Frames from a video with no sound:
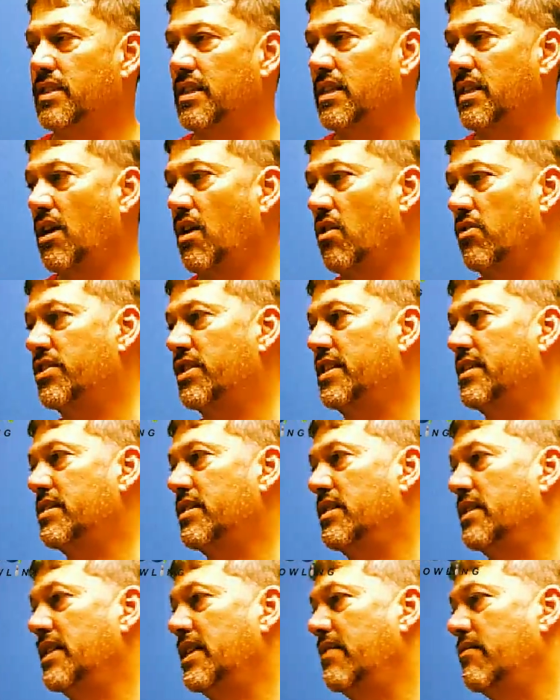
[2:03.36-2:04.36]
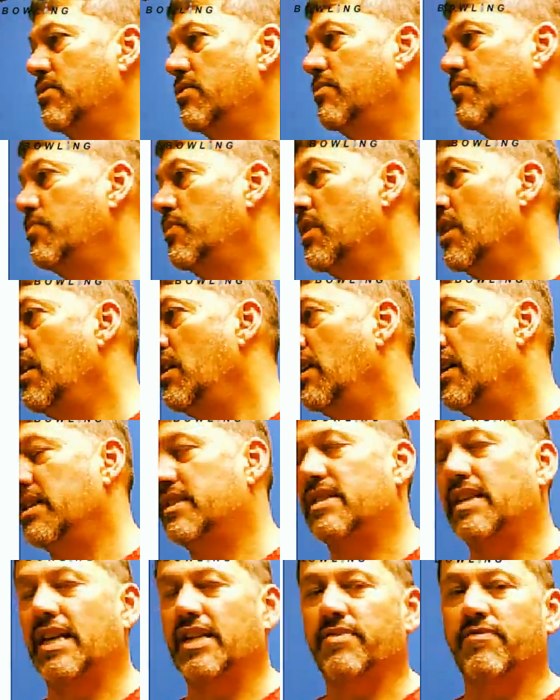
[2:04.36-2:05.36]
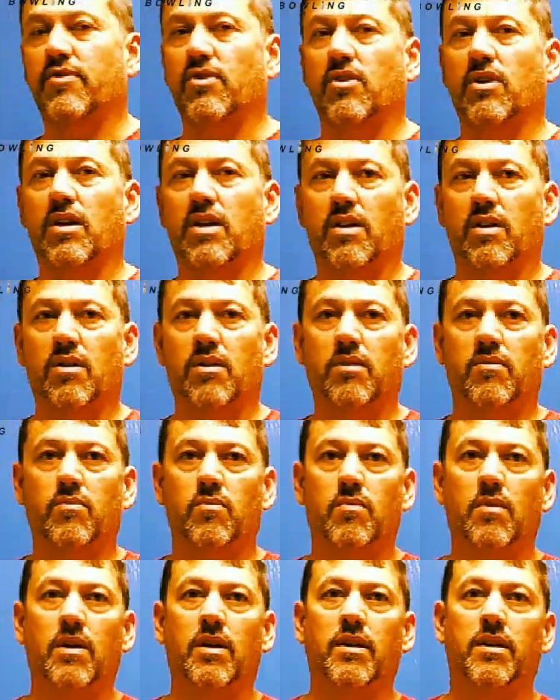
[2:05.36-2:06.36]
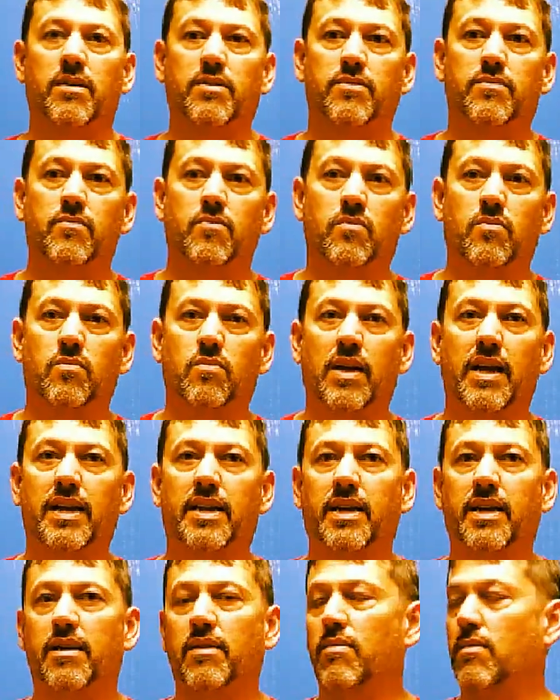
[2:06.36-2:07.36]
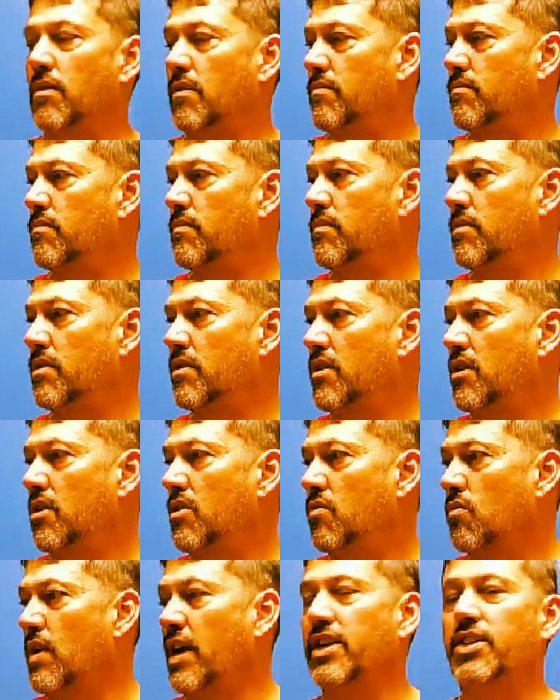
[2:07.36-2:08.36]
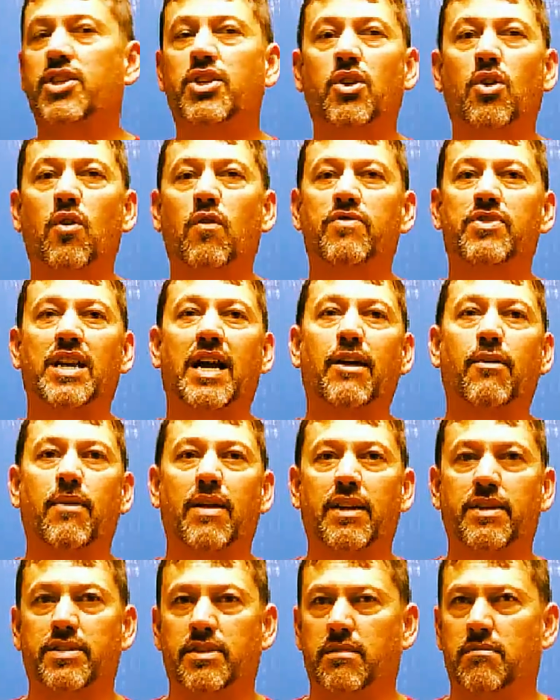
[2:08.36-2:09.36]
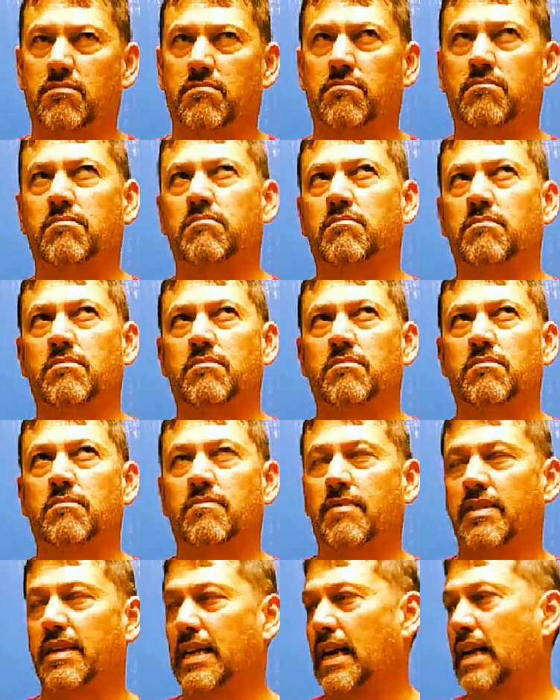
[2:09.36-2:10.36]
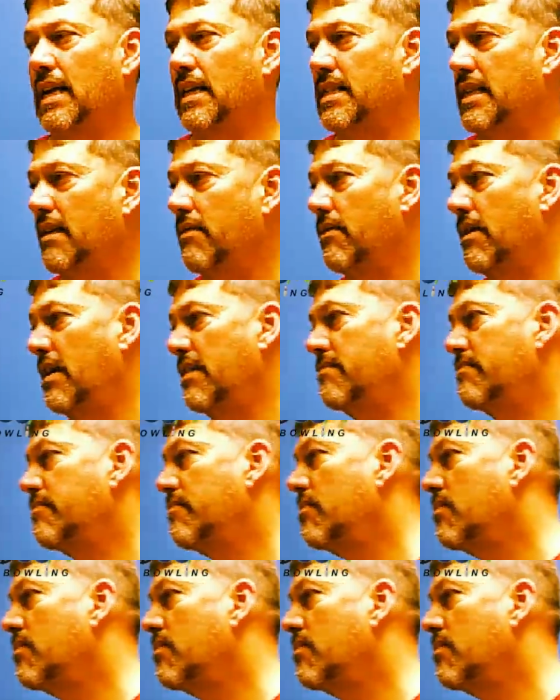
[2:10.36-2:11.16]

that the RG is going to give you. It stands for ratio of gyration. I think I got that right.